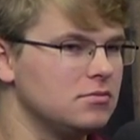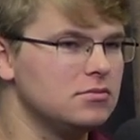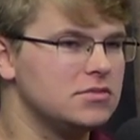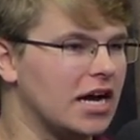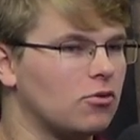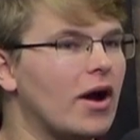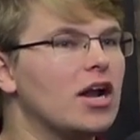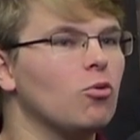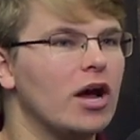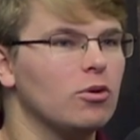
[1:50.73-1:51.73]
Tech ran
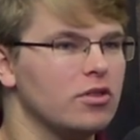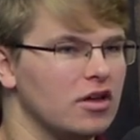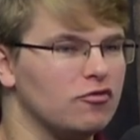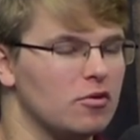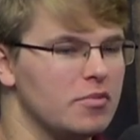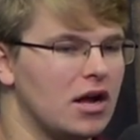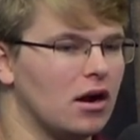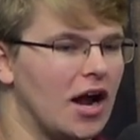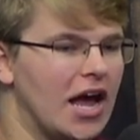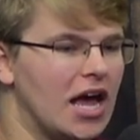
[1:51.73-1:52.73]
away with it from
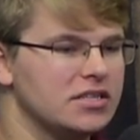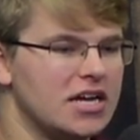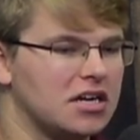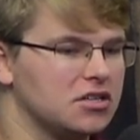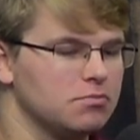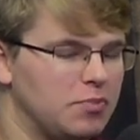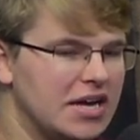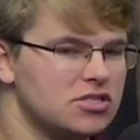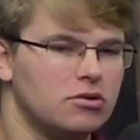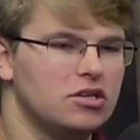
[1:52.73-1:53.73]
there. And, and Tech
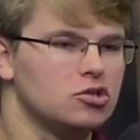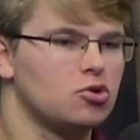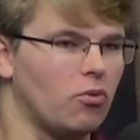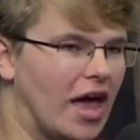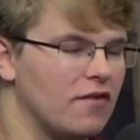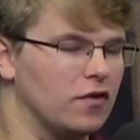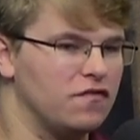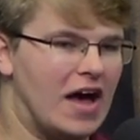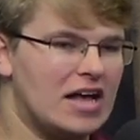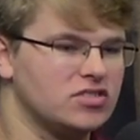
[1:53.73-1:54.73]
basically controlled every
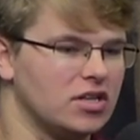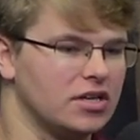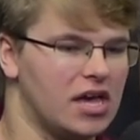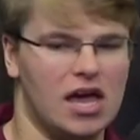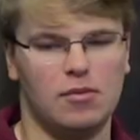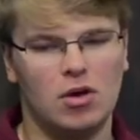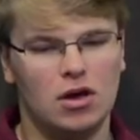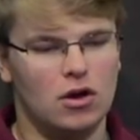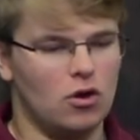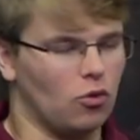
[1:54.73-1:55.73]
facet of the game.
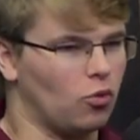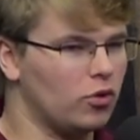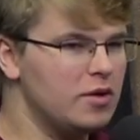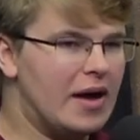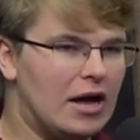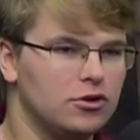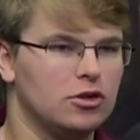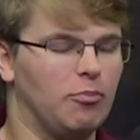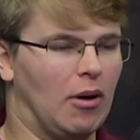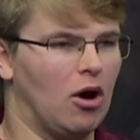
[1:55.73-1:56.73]
Rebounded
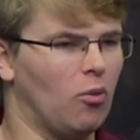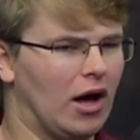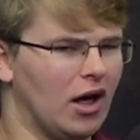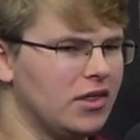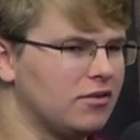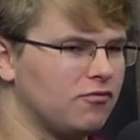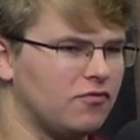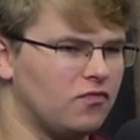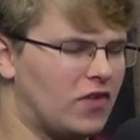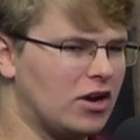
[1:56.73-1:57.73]
the ball well. I think
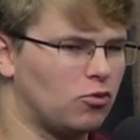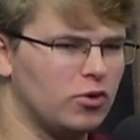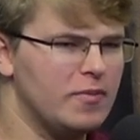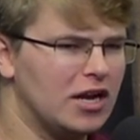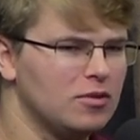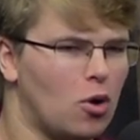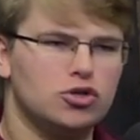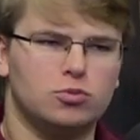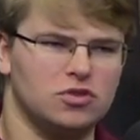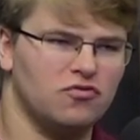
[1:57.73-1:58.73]
final rebounding
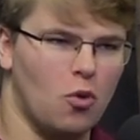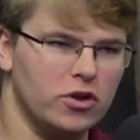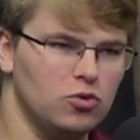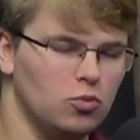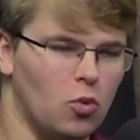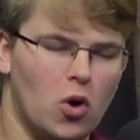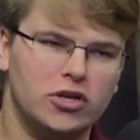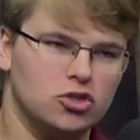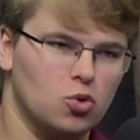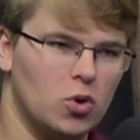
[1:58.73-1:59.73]
margin was forty-one
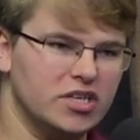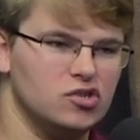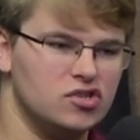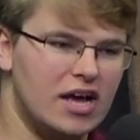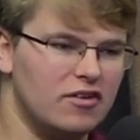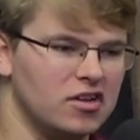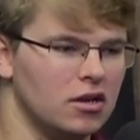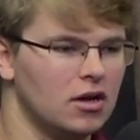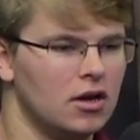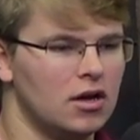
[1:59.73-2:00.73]
to twenty-seven.
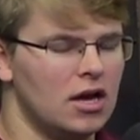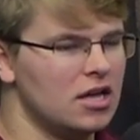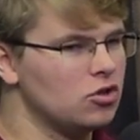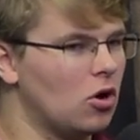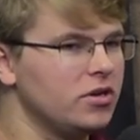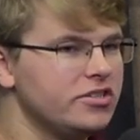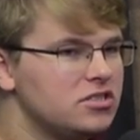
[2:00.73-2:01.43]
The Hokies